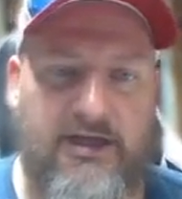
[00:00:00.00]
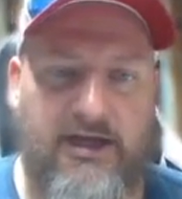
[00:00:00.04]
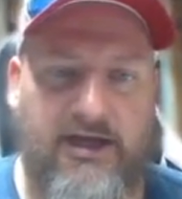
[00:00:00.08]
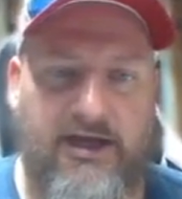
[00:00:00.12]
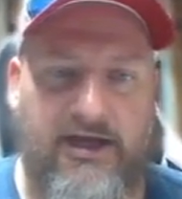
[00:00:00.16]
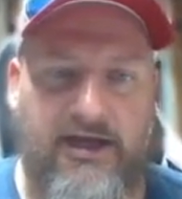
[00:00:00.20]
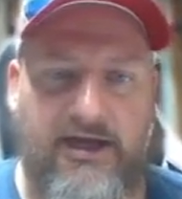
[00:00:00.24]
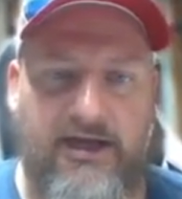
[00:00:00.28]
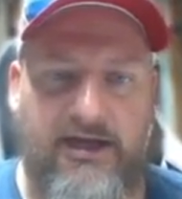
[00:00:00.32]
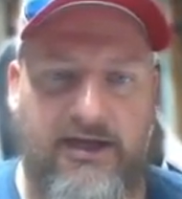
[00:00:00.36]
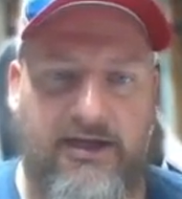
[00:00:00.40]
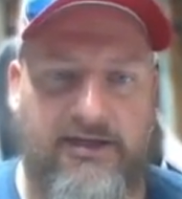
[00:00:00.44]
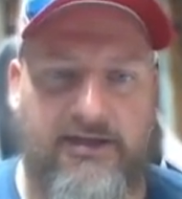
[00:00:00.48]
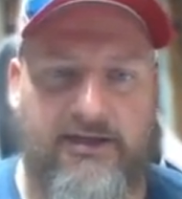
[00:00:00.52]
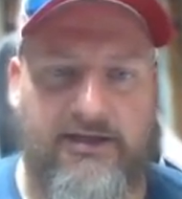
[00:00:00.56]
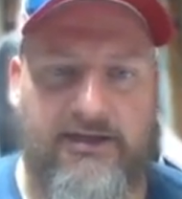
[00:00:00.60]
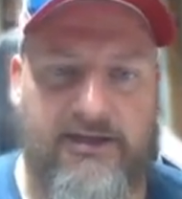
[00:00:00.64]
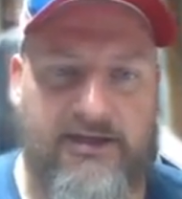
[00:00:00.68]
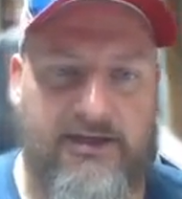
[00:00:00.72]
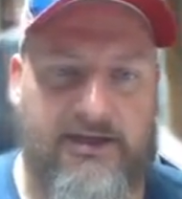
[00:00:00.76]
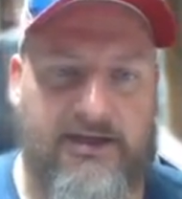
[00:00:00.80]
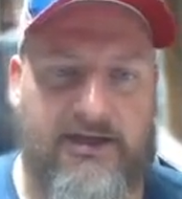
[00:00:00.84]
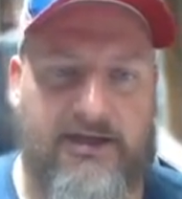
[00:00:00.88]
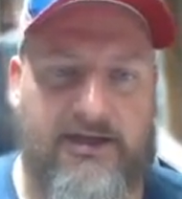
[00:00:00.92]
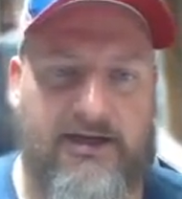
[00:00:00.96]
And
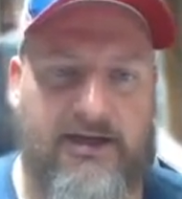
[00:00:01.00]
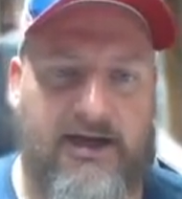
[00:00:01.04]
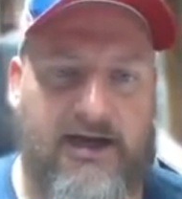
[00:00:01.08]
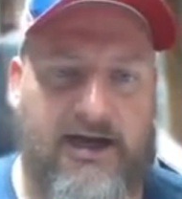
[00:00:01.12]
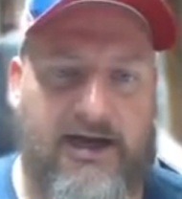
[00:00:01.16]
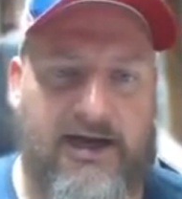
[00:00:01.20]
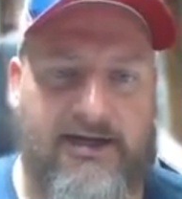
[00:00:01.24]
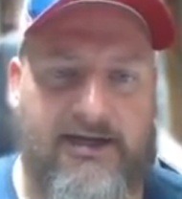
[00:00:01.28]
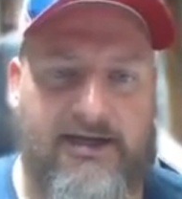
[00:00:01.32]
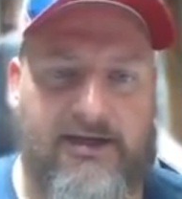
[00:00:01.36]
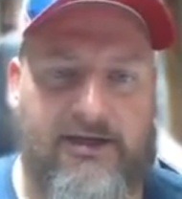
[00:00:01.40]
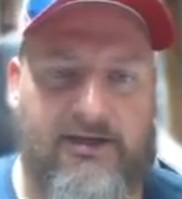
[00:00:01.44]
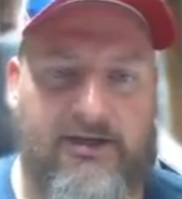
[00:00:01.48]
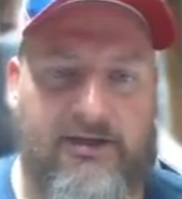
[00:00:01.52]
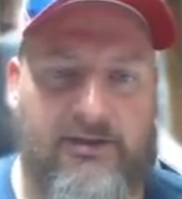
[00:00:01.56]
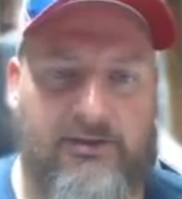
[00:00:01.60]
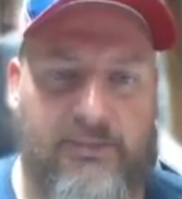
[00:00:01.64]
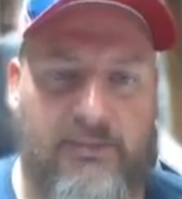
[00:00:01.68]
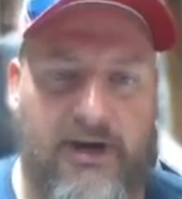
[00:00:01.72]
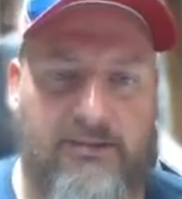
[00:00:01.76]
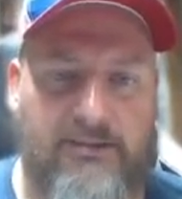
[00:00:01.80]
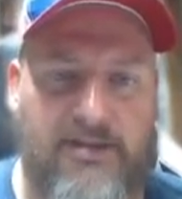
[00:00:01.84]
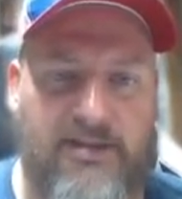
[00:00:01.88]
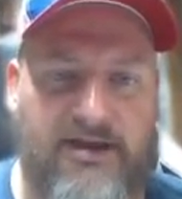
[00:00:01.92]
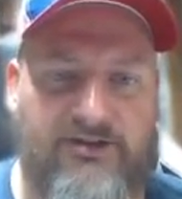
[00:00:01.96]
then I did
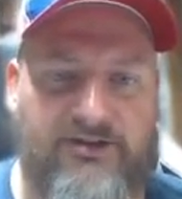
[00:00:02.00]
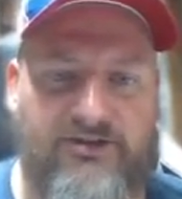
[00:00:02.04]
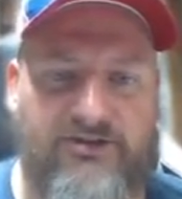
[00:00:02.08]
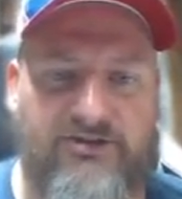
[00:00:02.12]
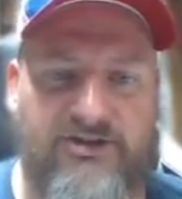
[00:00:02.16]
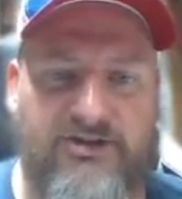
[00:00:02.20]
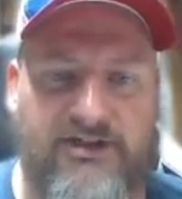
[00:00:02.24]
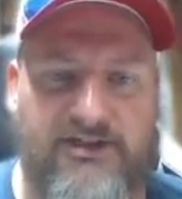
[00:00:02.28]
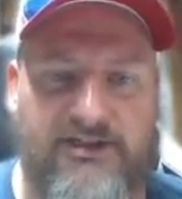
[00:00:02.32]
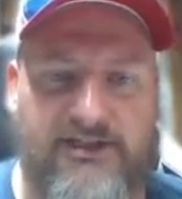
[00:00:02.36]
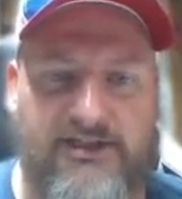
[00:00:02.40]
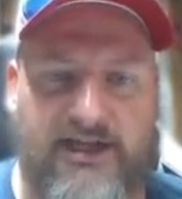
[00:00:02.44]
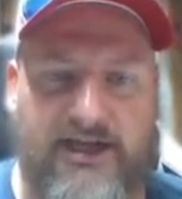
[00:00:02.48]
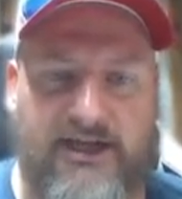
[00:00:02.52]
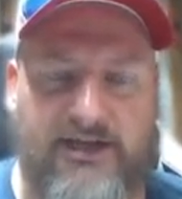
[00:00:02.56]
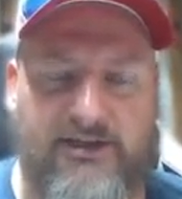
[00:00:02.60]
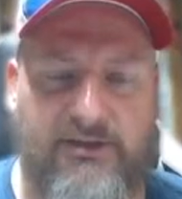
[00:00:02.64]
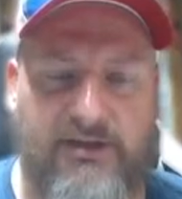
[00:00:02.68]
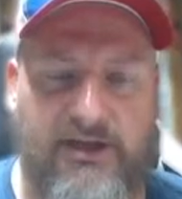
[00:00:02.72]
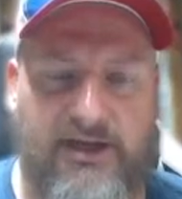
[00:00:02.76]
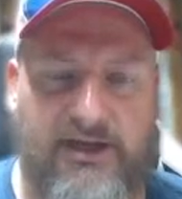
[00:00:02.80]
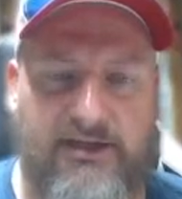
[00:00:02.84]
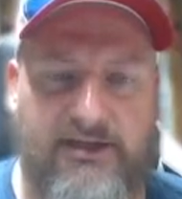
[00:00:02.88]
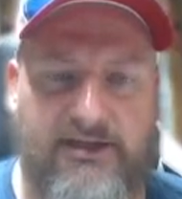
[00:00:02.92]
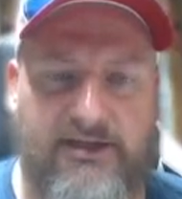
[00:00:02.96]
my messaging that
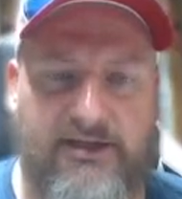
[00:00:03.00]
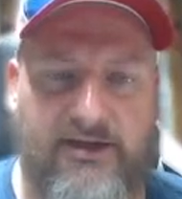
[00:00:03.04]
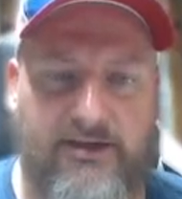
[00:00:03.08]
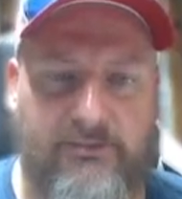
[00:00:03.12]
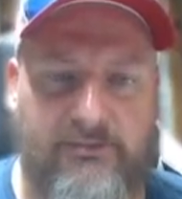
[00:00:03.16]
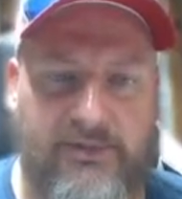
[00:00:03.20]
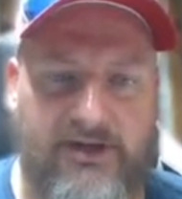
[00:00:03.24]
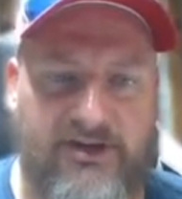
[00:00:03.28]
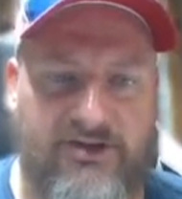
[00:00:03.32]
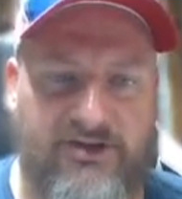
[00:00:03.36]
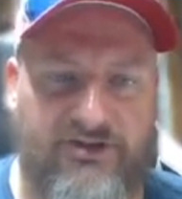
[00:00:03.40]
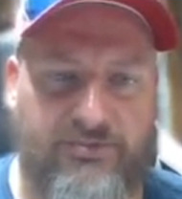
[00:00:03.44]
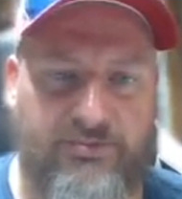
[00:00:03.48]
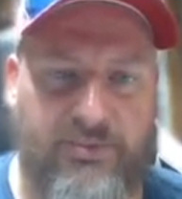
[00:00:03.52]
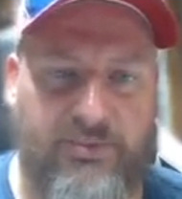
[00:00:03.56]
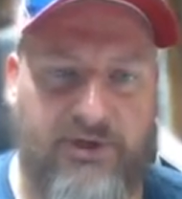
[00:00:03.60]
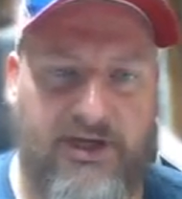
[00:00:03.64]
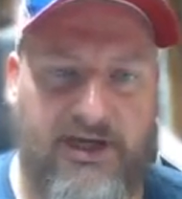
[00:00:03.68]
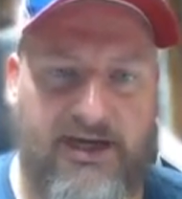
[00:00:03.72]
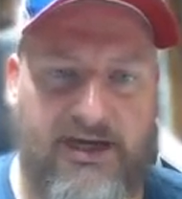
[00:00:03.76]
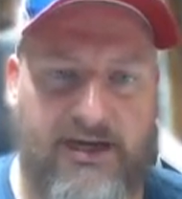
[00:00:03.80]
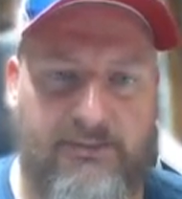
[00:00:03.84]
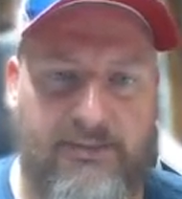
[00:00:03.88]
I did on my display.